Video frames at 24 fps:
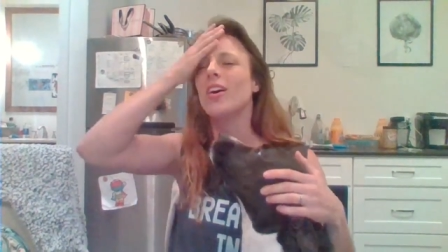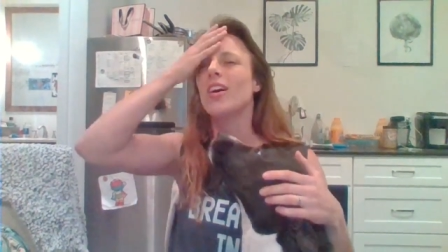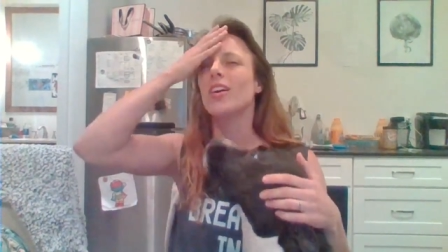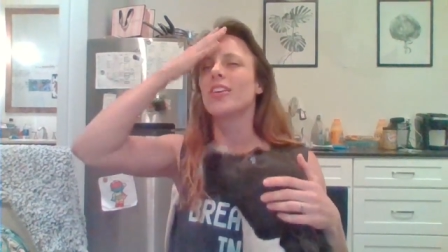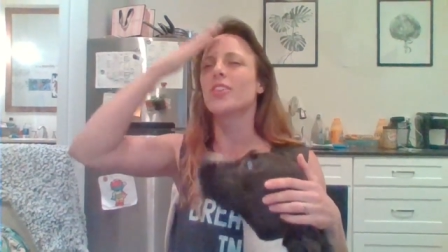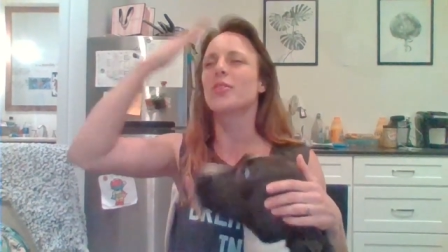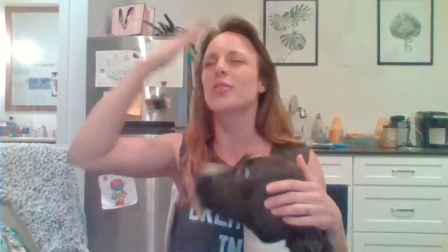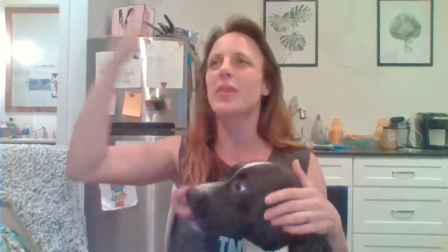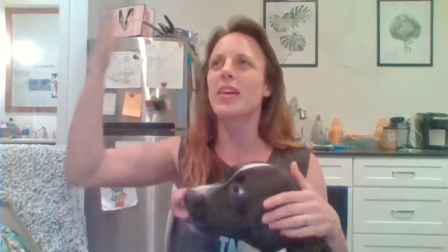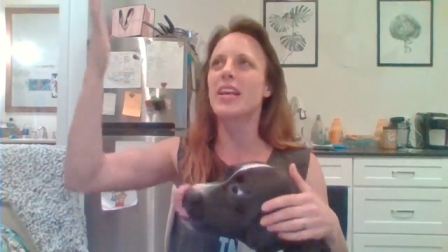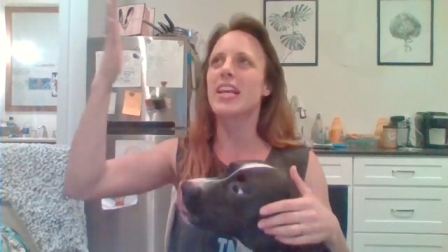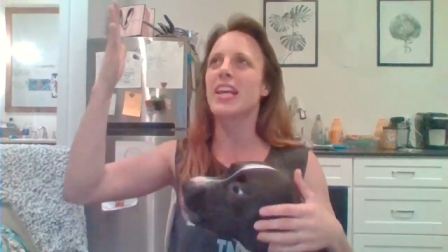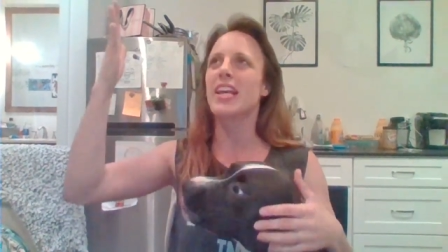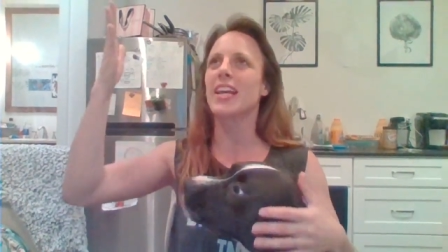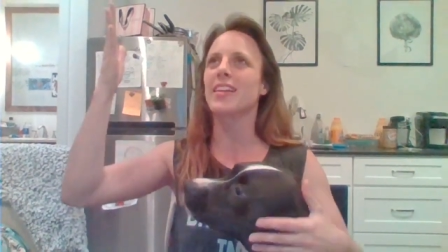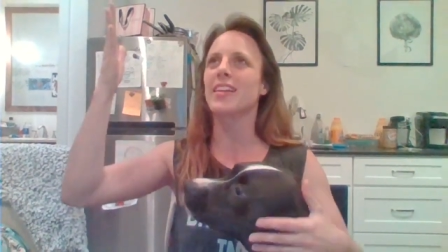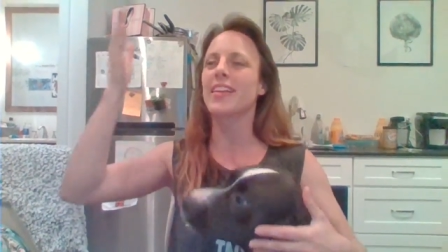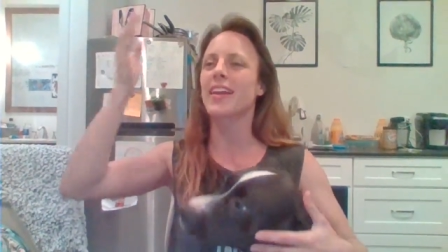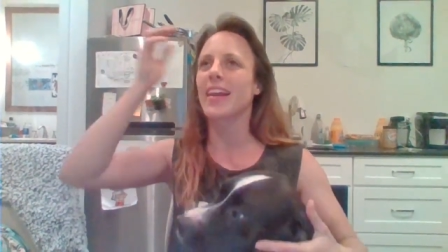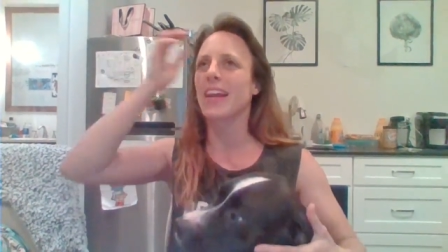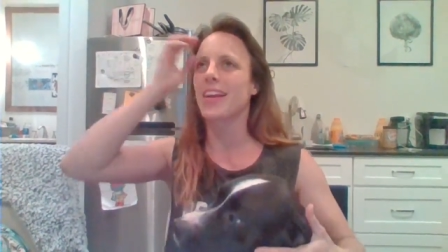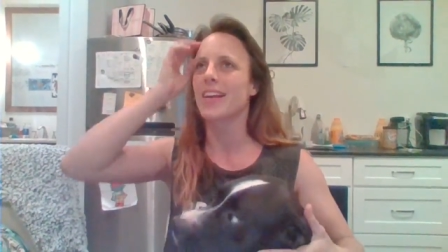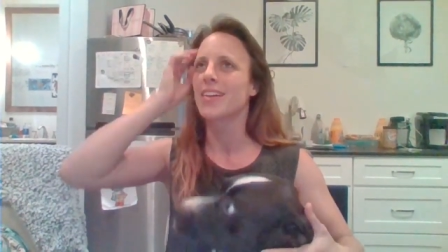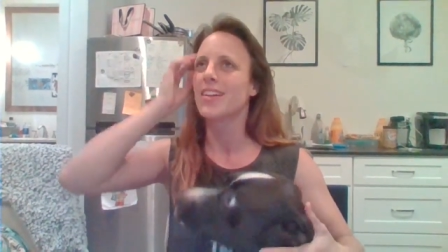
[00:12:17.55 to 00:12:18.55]
oh, you idiot,
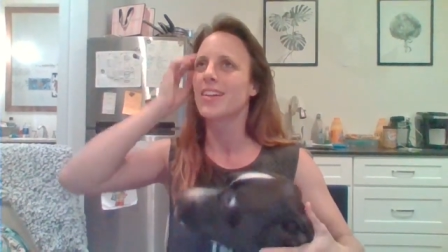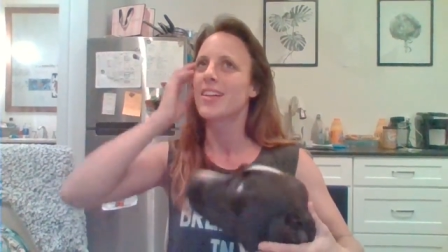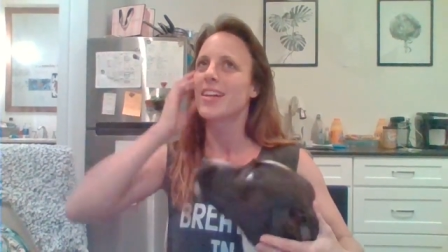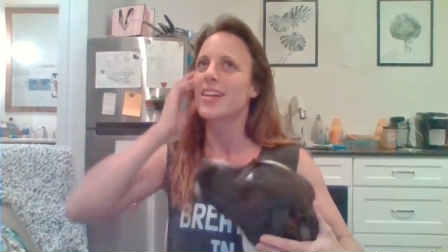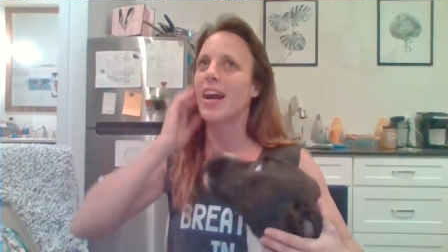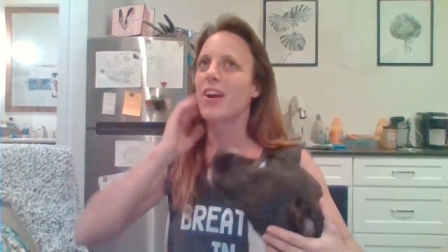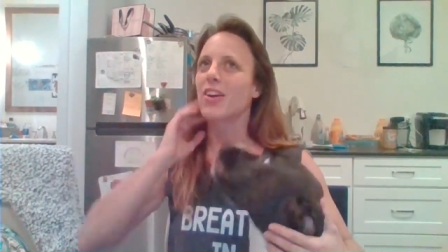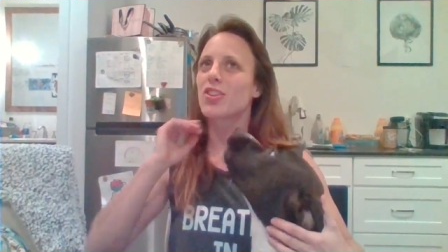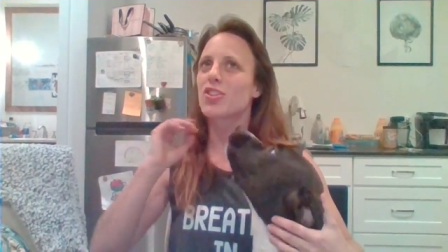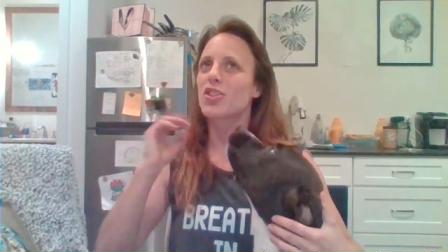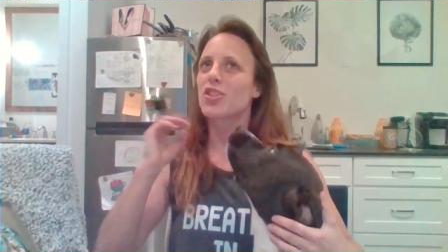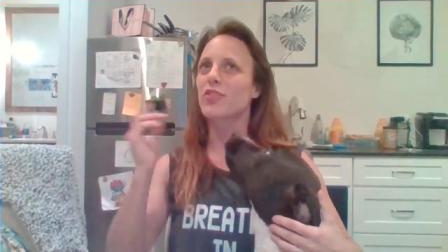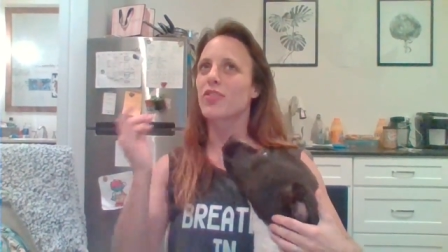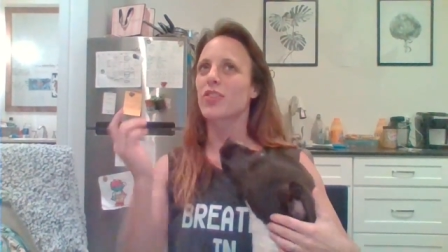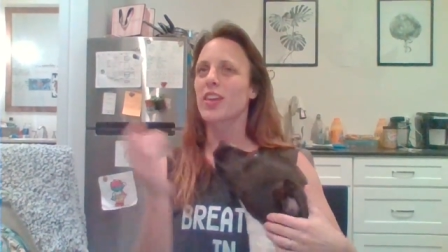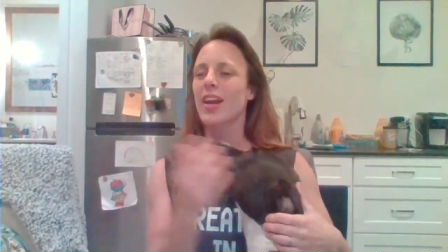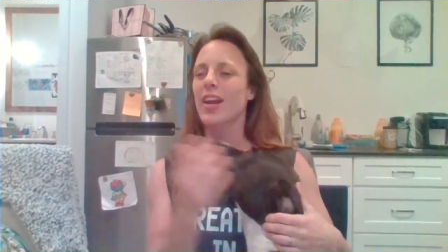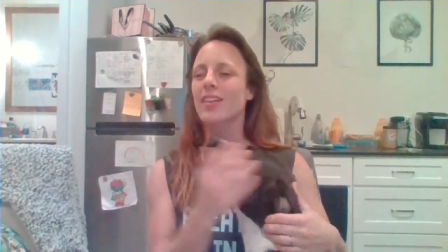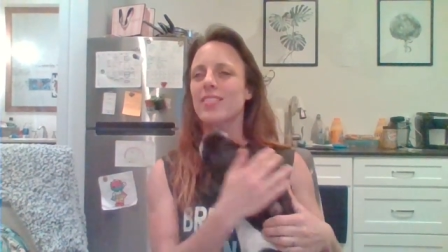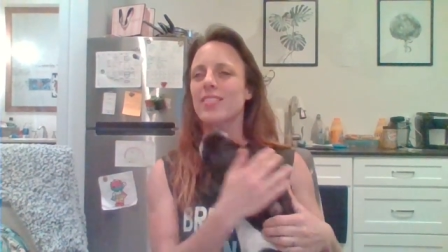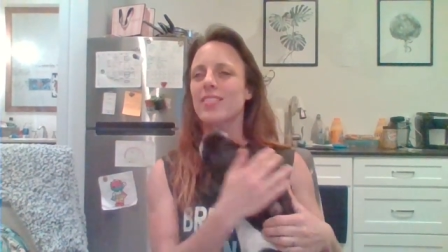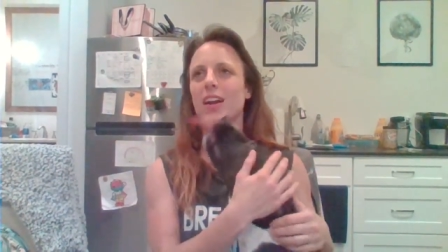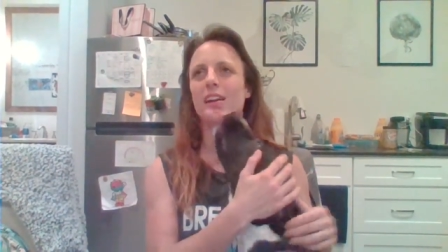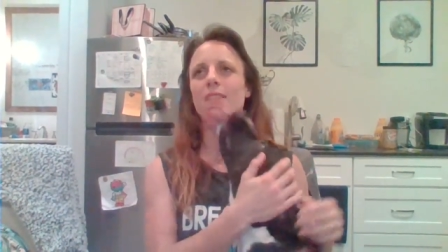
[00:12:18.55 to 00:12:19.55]
like how could you
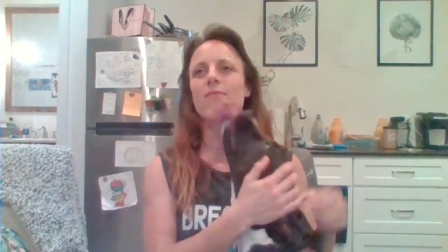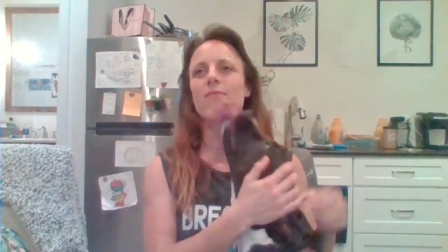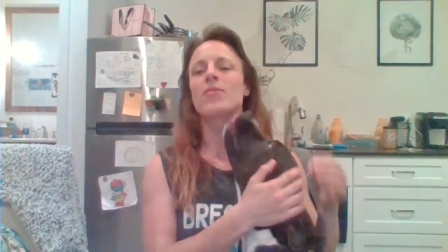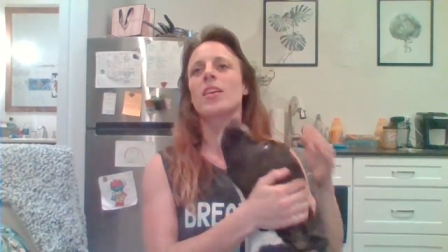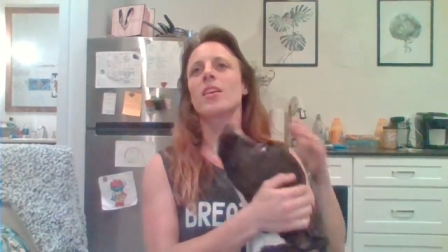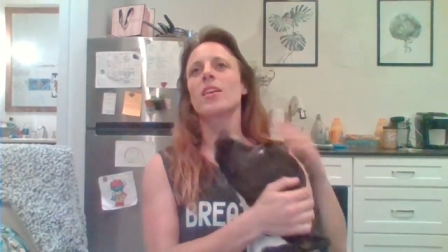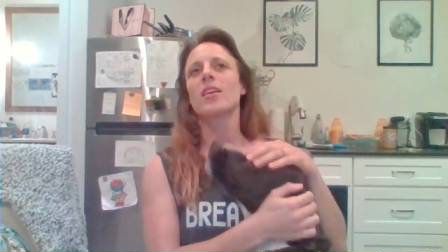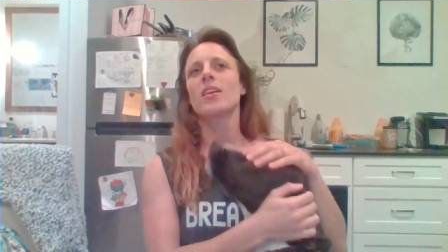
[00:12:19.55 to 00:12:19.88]
forget that?